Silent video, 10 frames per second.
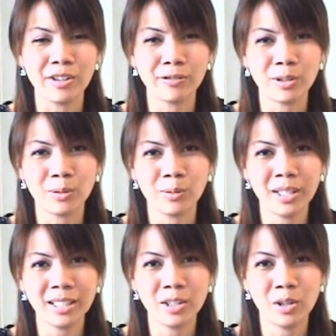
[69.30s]
if you
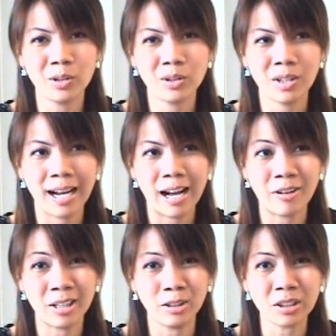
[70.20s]
want to know
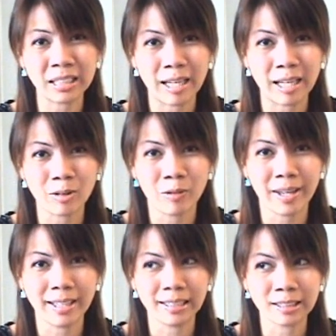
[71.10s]
how I look like
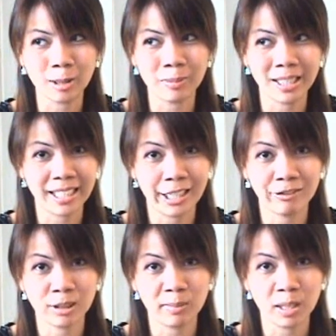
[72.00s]
when somebody
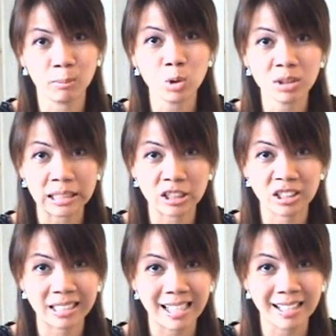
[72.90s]
gives me a music
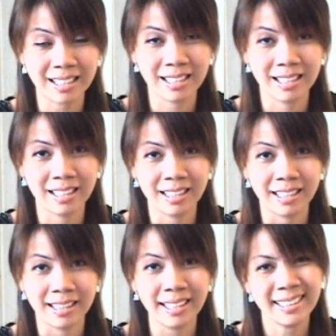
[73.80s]
sheet
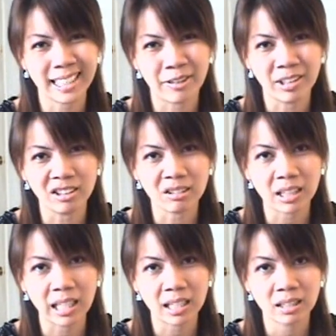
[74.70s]
this is how I
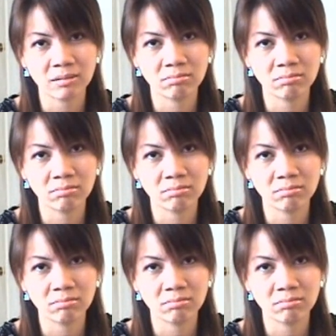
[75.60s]
look like